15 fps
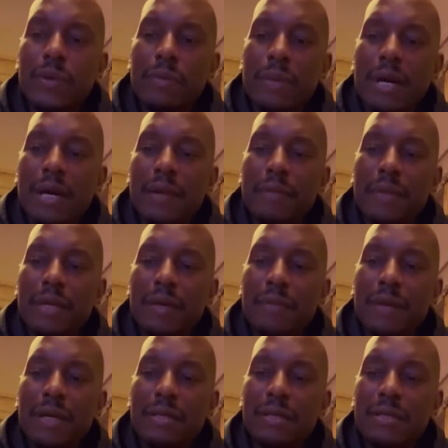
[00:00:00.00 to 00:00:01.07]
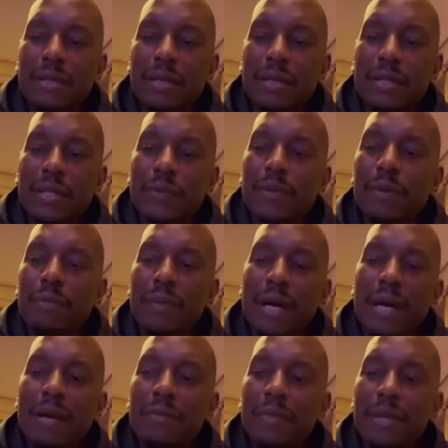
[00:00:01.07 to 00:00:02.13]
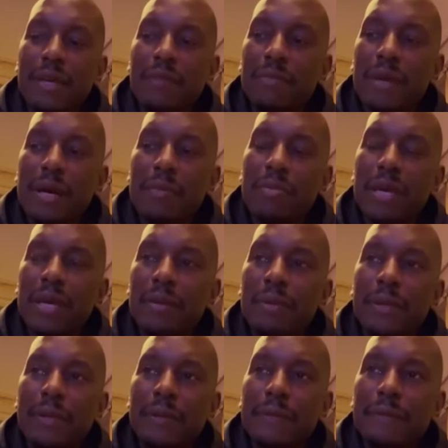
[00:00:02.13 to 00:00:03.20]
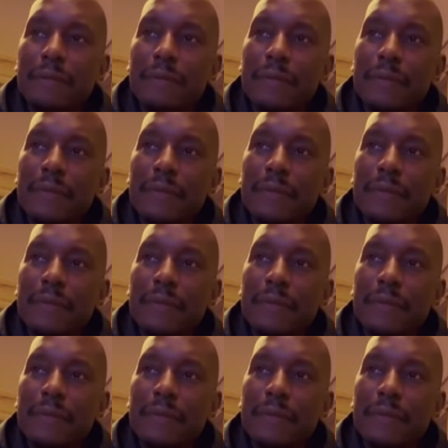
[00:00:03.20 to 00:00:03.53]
you remind me of my son. You remind me of my baby.